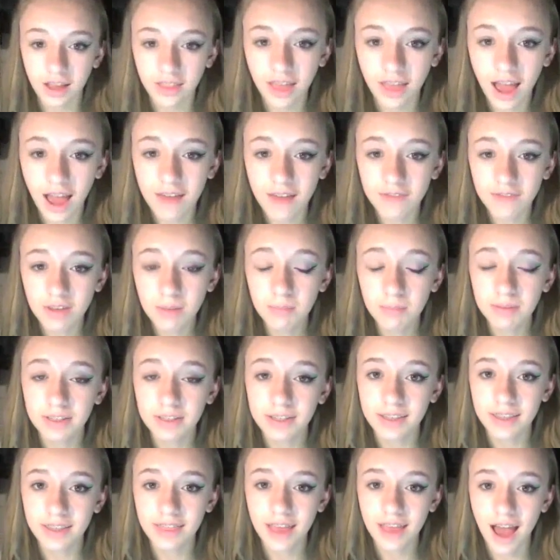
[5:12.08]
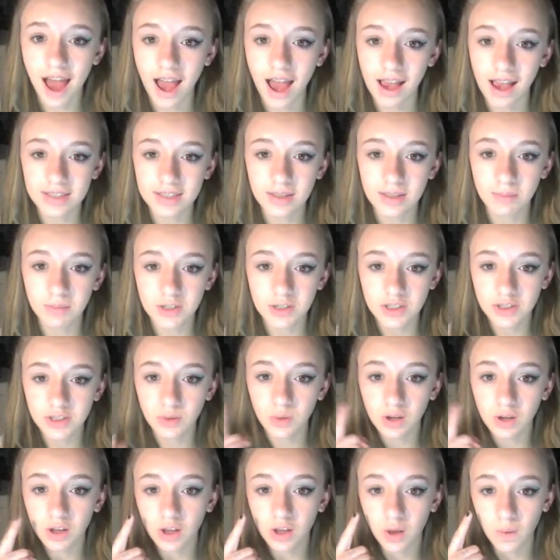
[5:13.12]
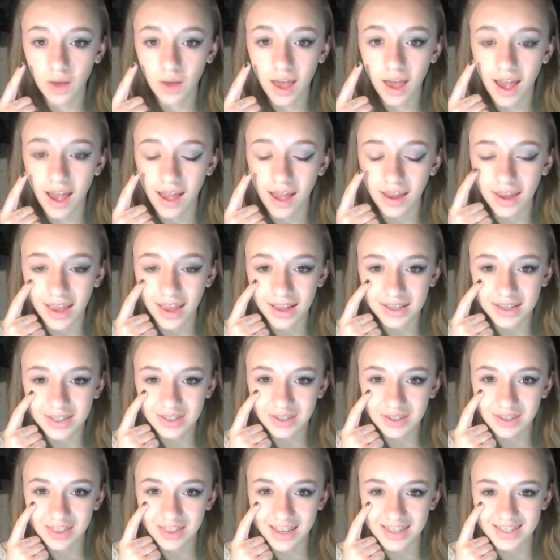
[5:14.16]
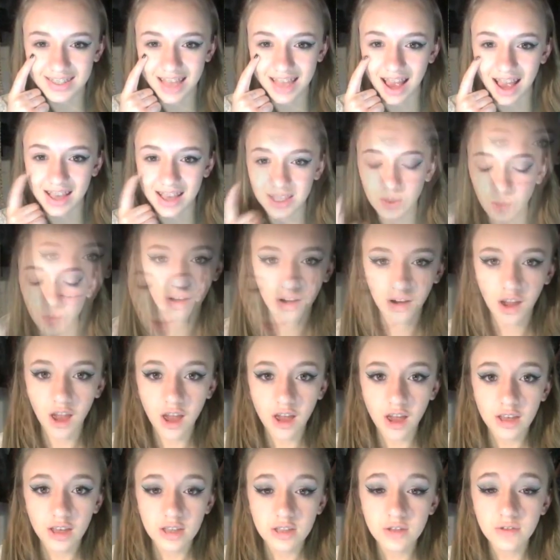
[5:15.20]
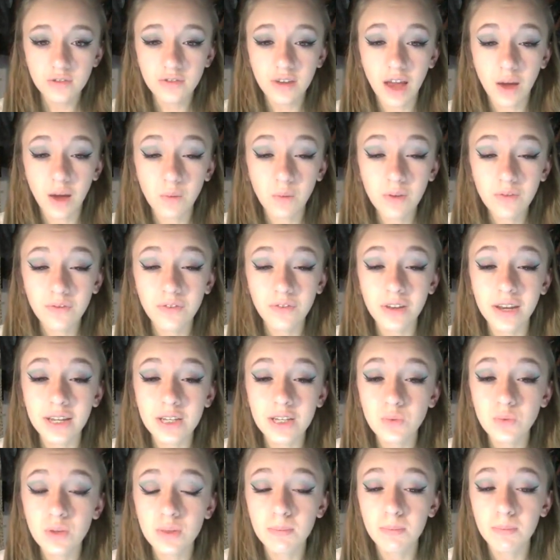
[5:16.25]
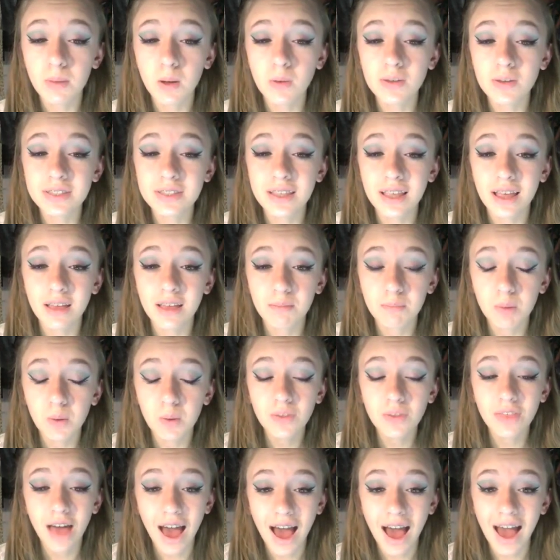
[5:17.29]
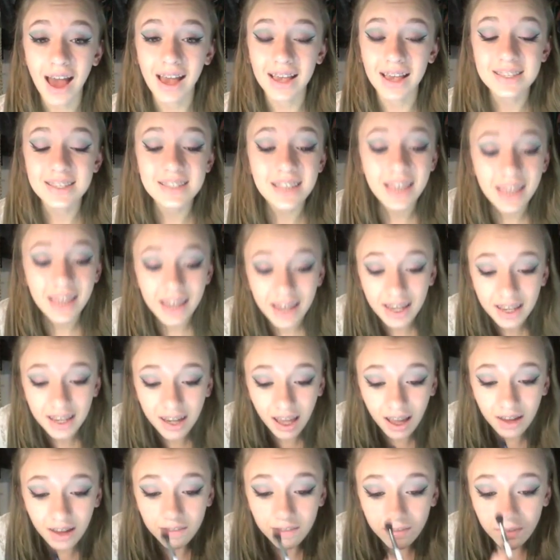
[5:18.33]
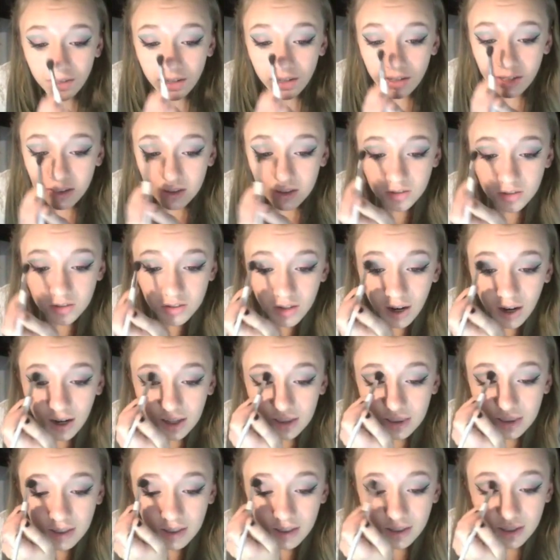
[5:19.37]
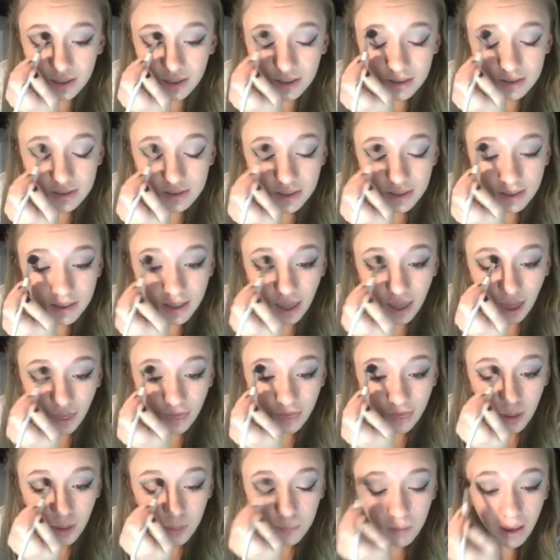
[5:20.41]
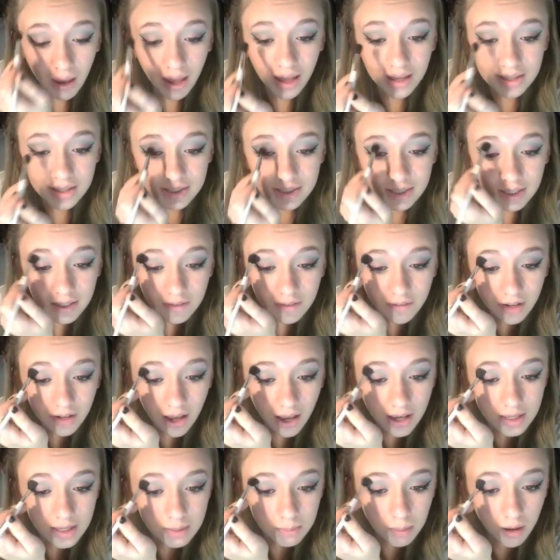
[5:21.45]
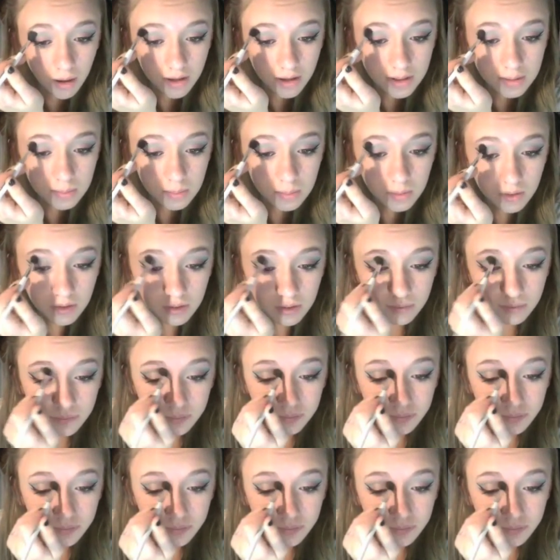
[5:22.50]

that I've completed the eyes, I'm just going to go ahead and do this eye as well. So now we've finished with both eyes, and I've tried to get them as even as possible.